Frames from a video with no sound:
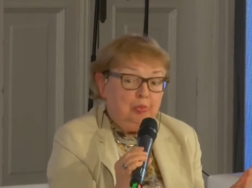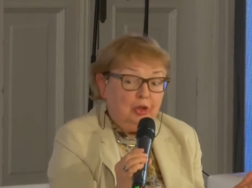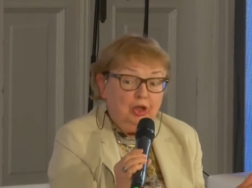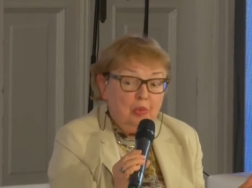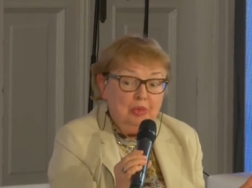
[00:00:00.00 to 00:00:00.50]
I
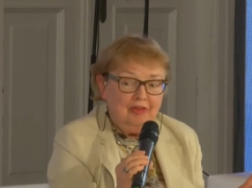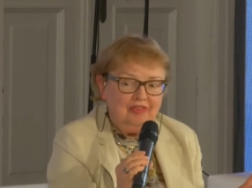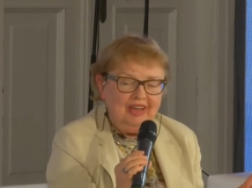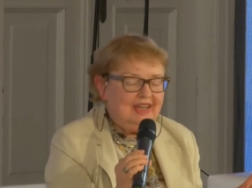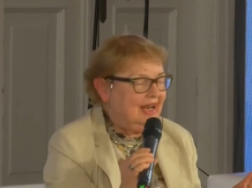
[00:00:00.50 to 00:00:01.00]
guess
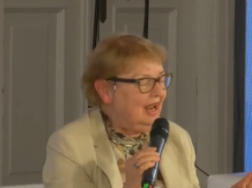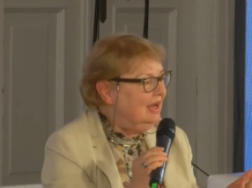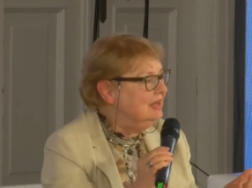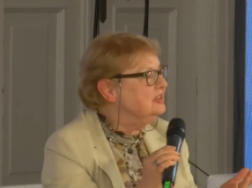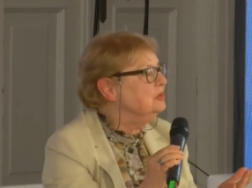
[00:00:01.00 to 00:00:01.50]
there were two
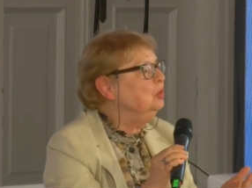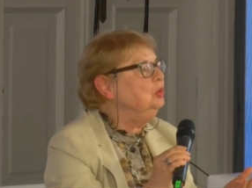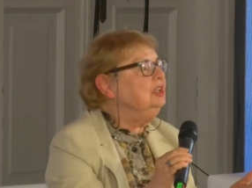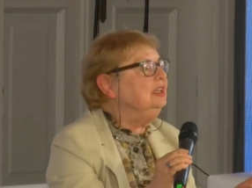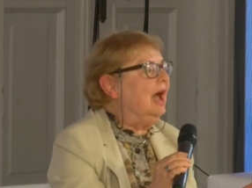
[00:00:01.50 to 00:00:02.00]
more, but I can't
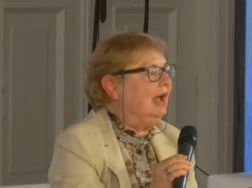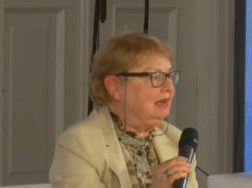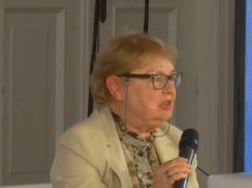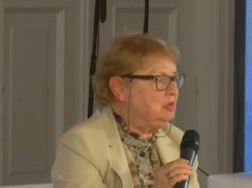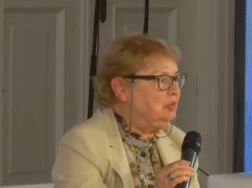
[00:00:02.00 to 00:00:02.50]
remember now.